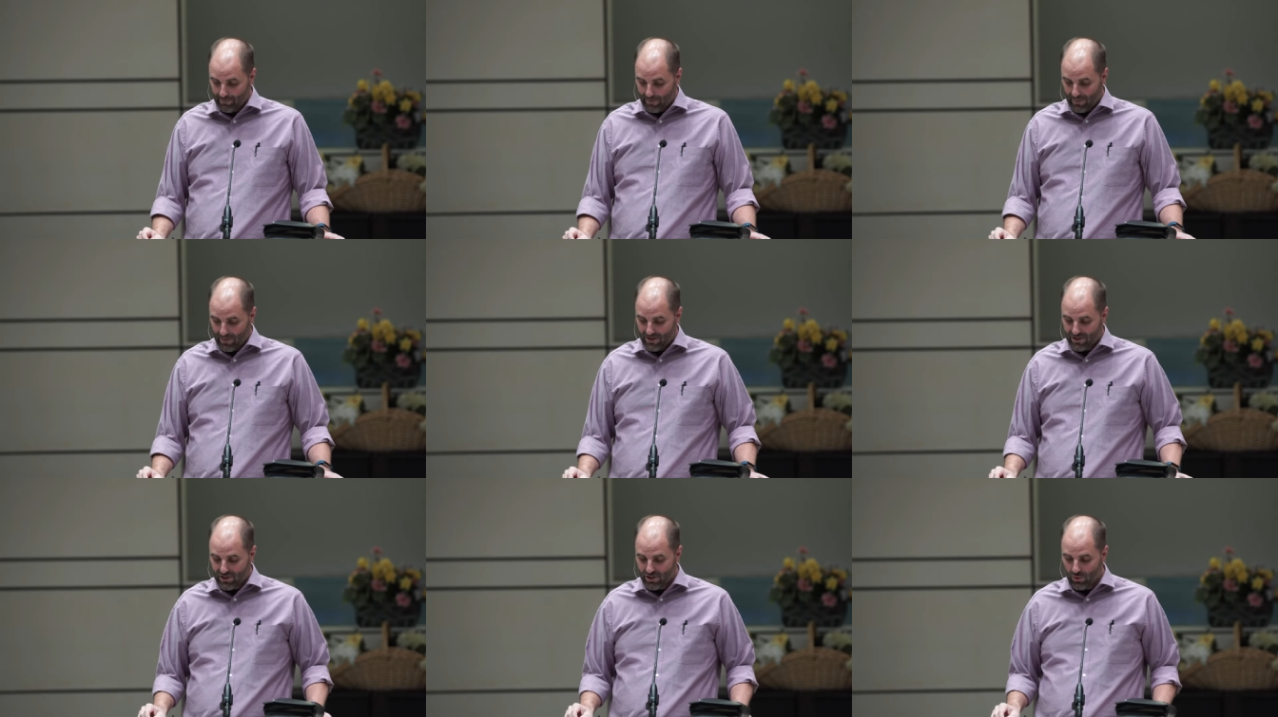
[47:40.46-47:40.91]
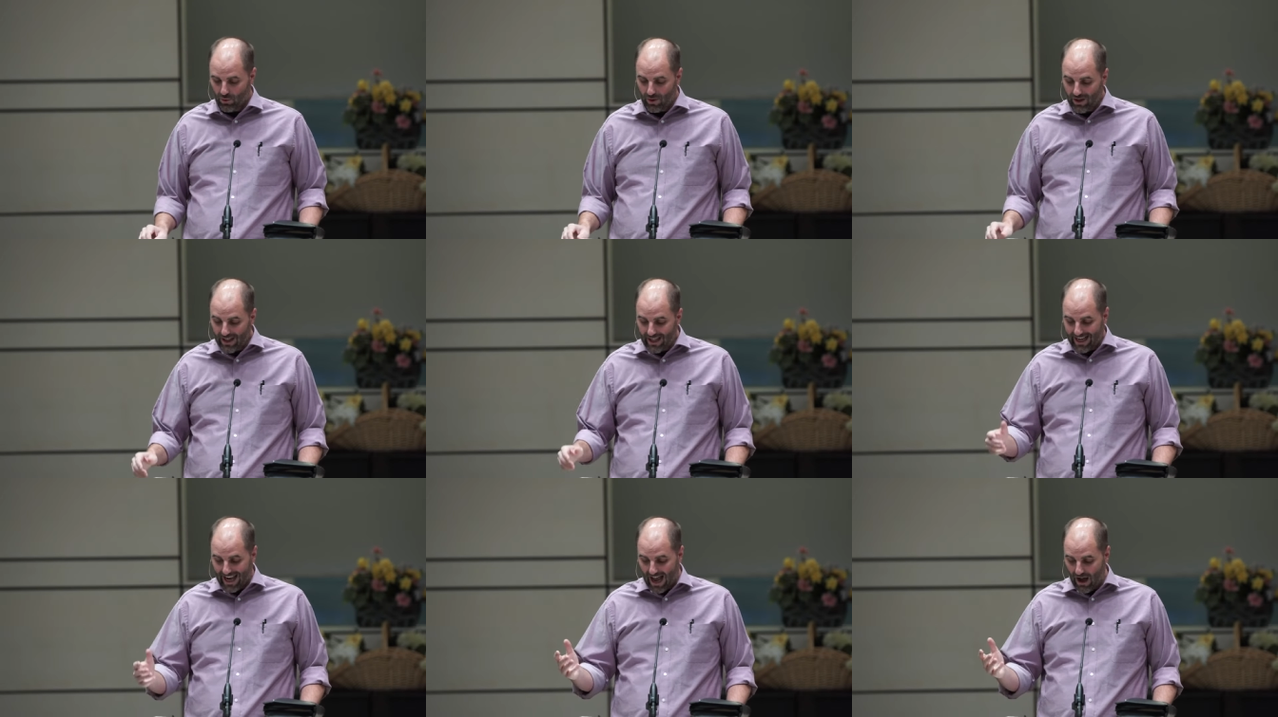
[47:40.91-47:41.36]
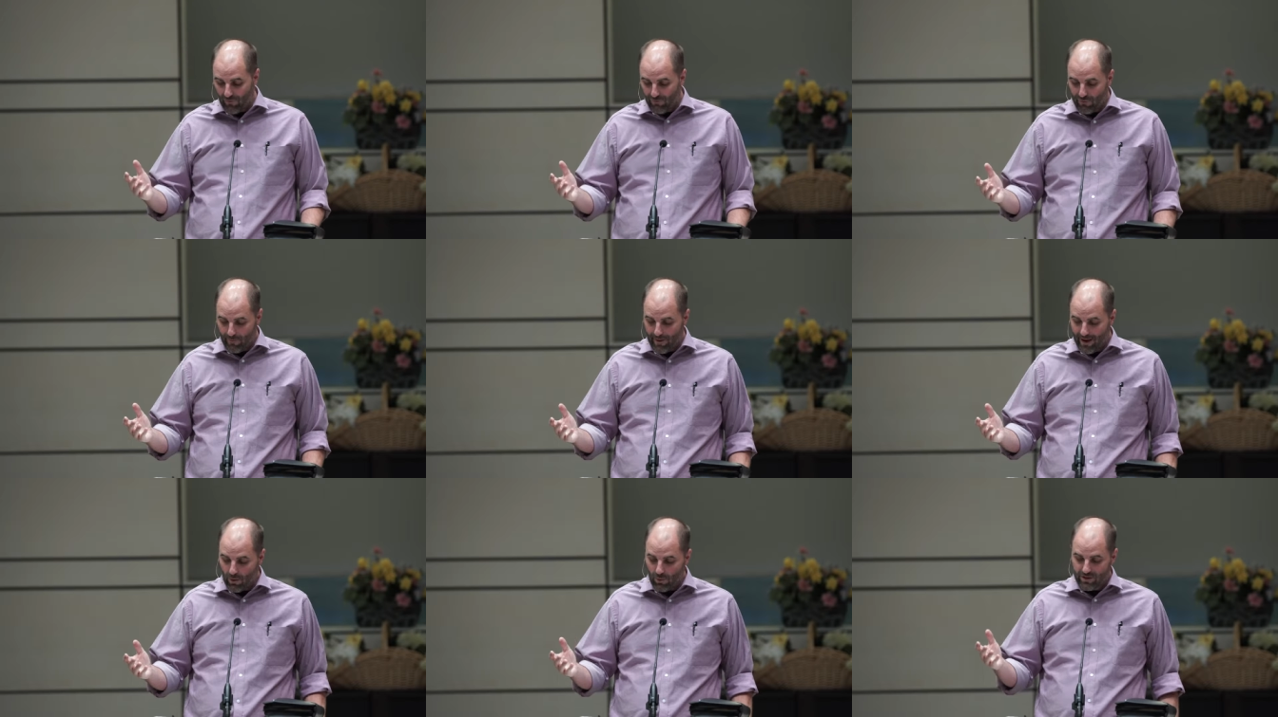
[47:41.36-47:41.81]
The Cyrillic
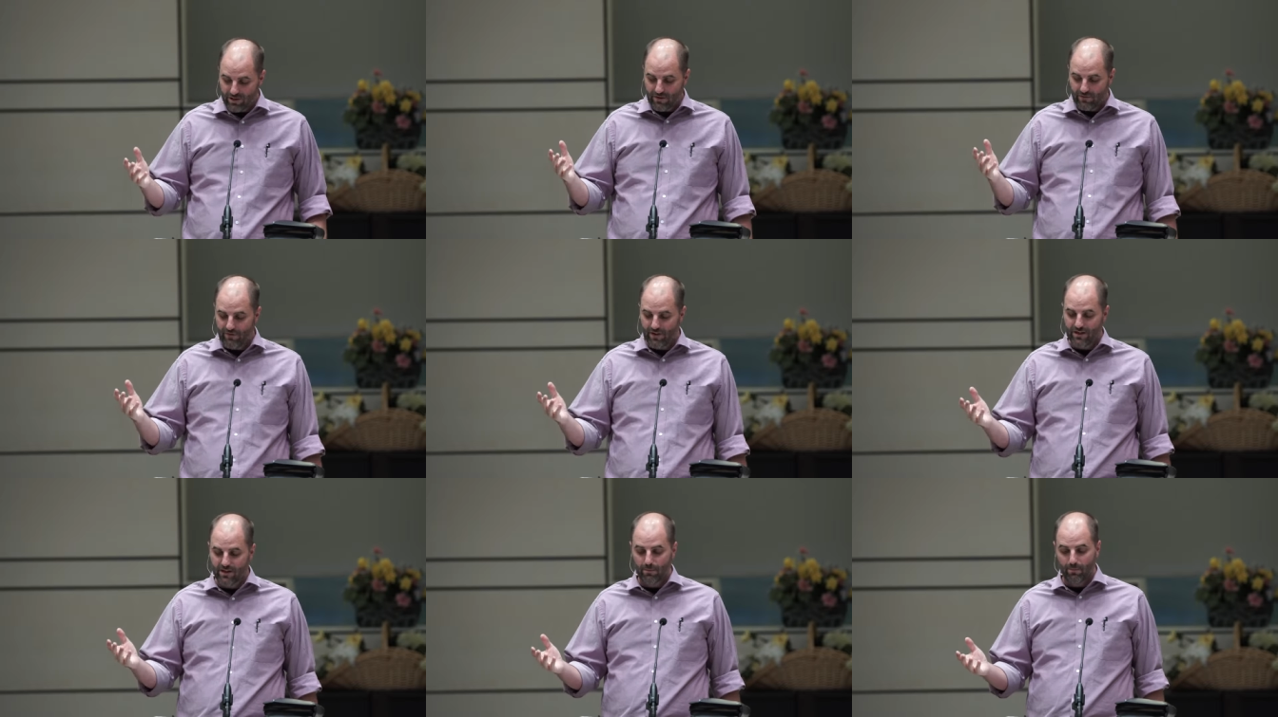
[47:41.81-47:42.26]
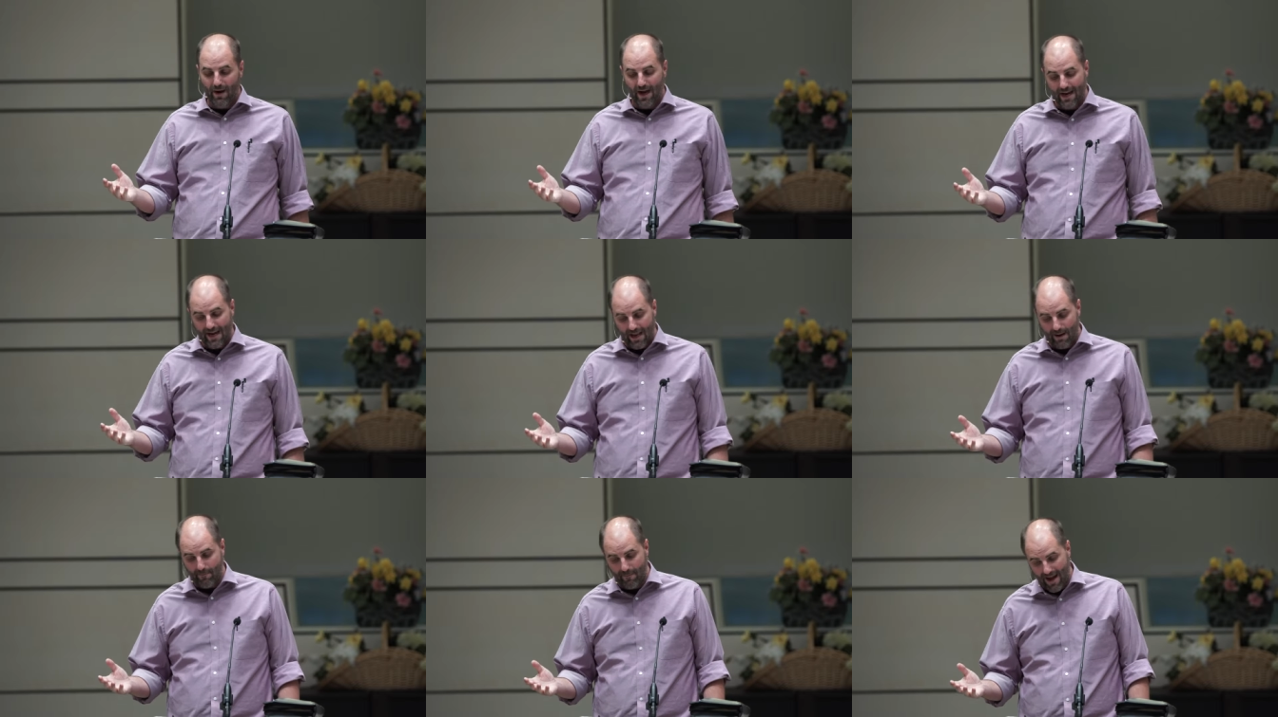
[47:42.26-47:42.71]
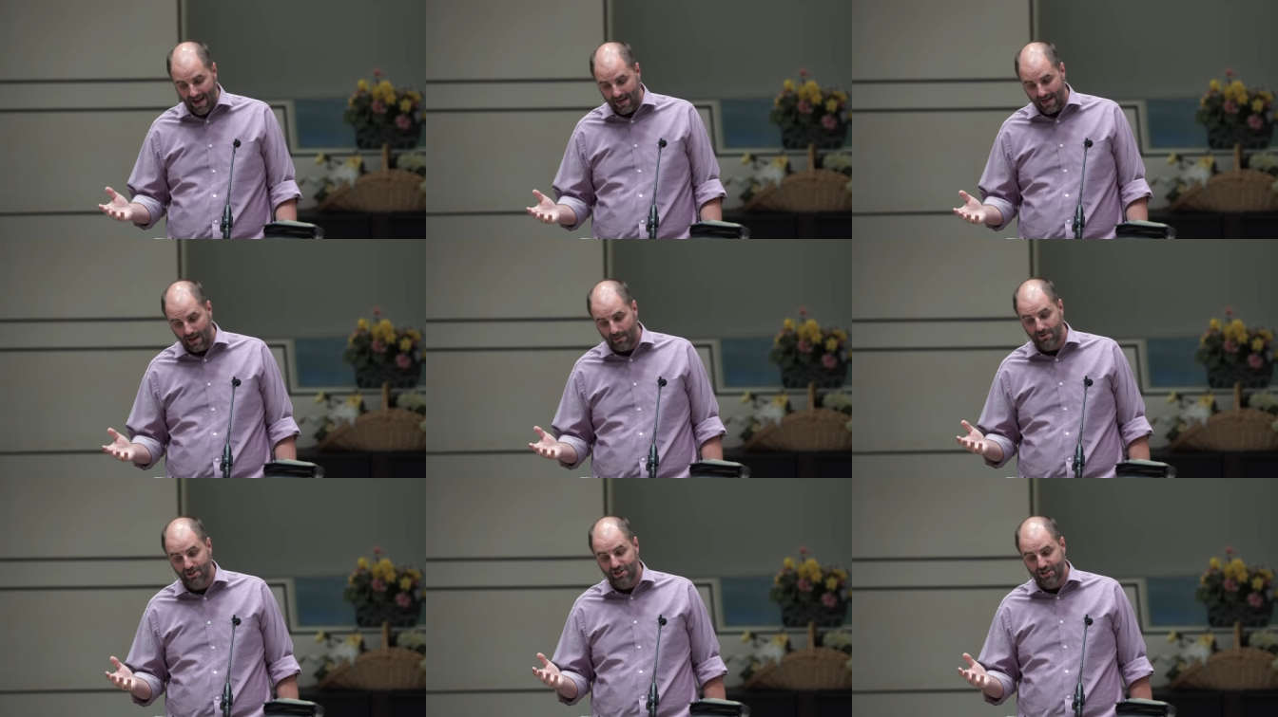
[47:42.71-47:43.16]
alphabet was invented by a man
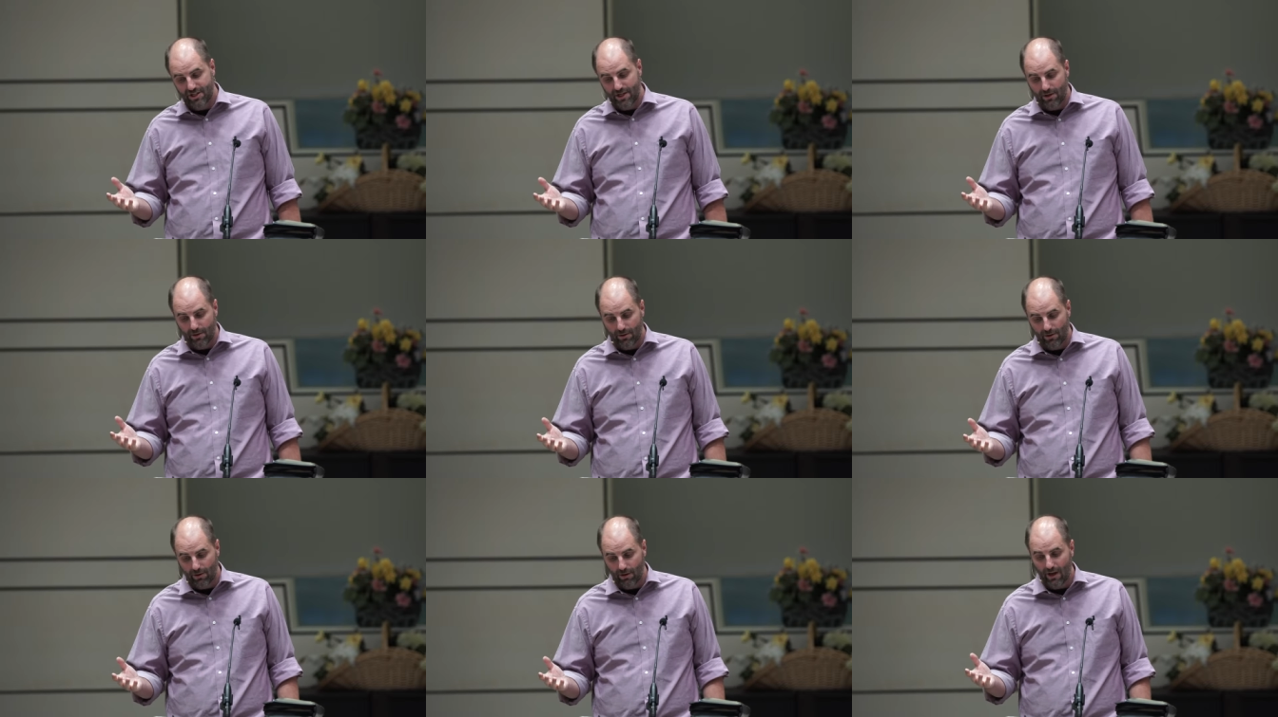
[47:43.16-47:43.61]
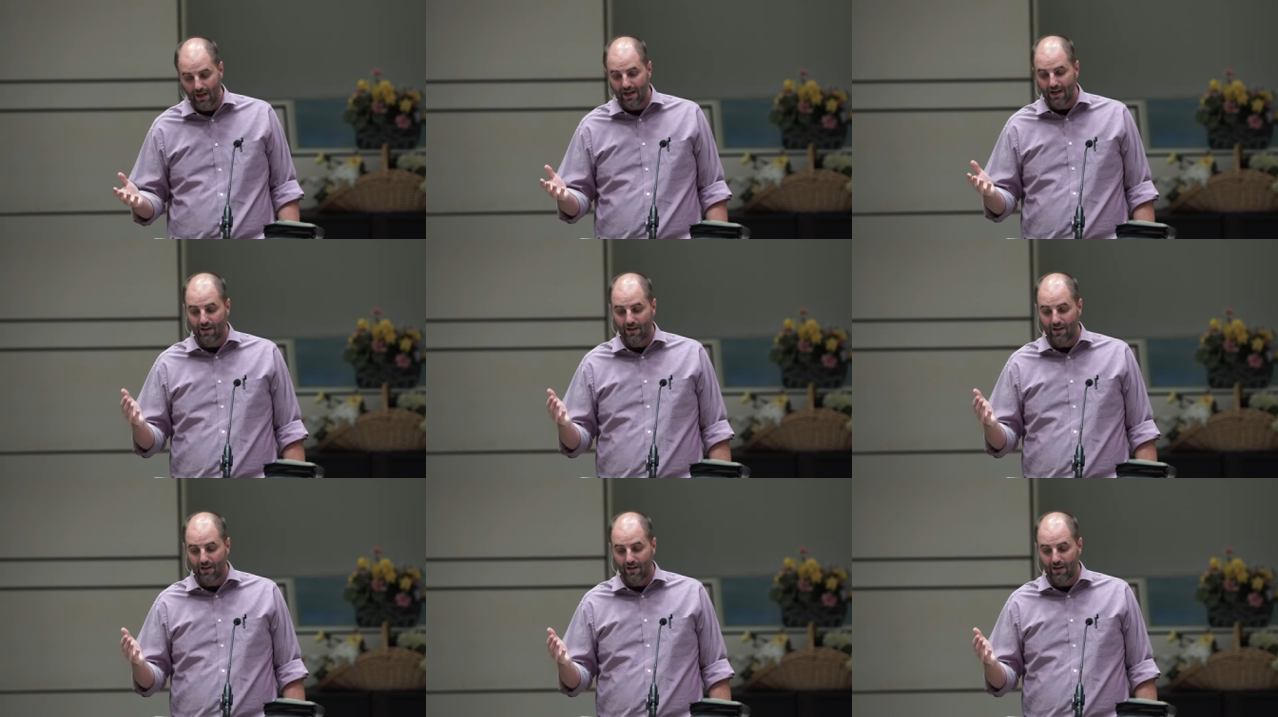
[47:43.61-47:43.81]
named Cyril